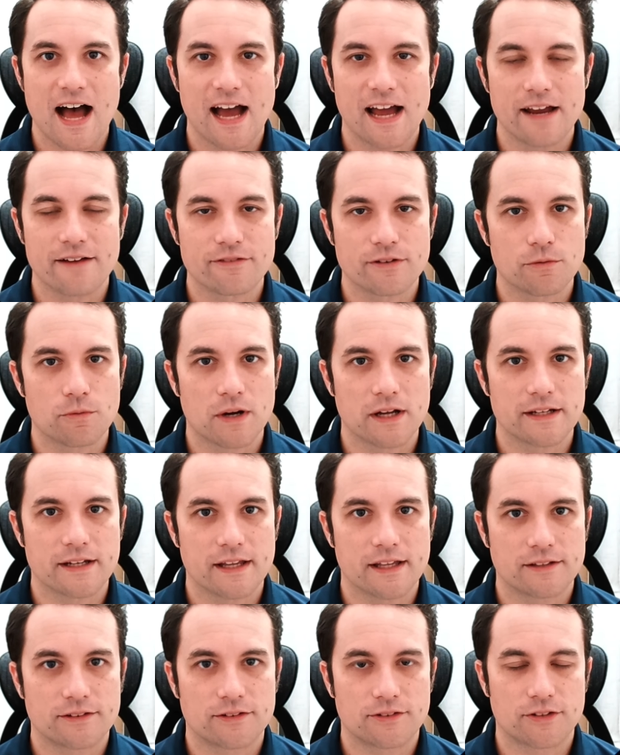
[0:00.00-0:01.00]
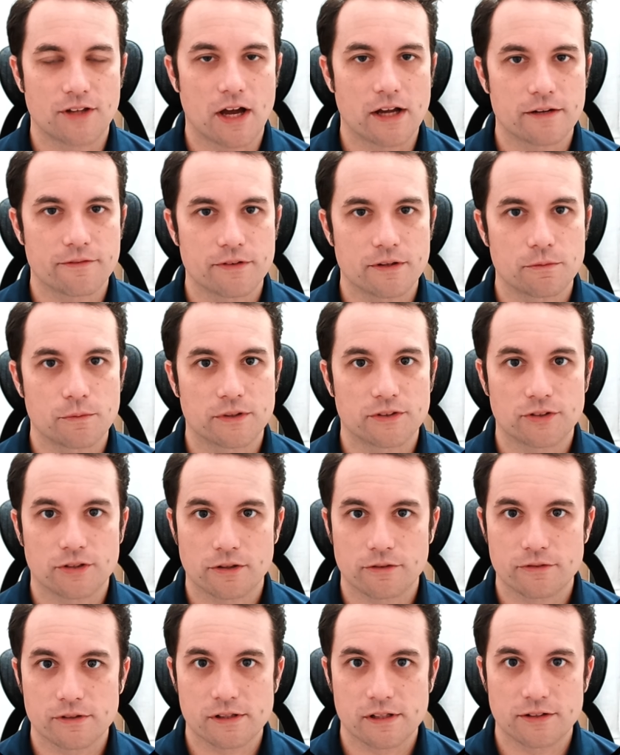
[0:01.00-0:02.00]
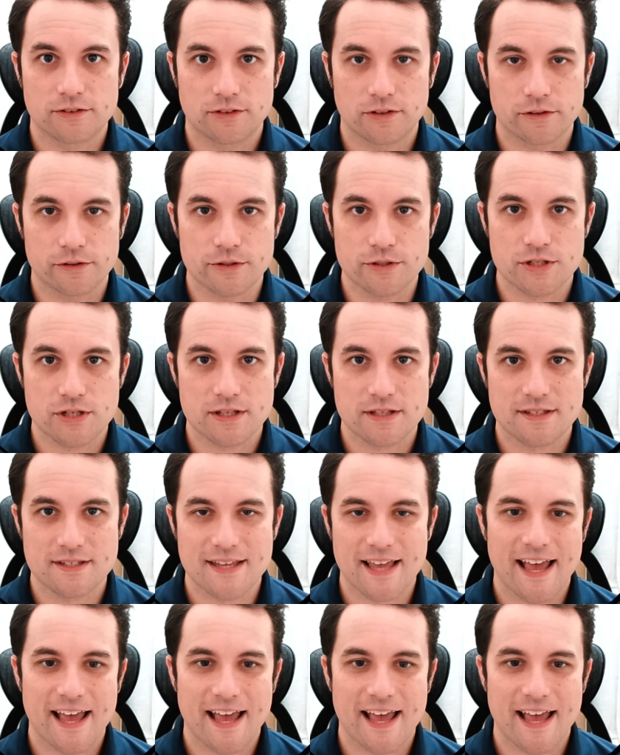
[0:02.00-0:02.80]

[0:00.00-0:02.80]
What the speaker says: Hi everyone, it's Donovan with Serverless Solutions,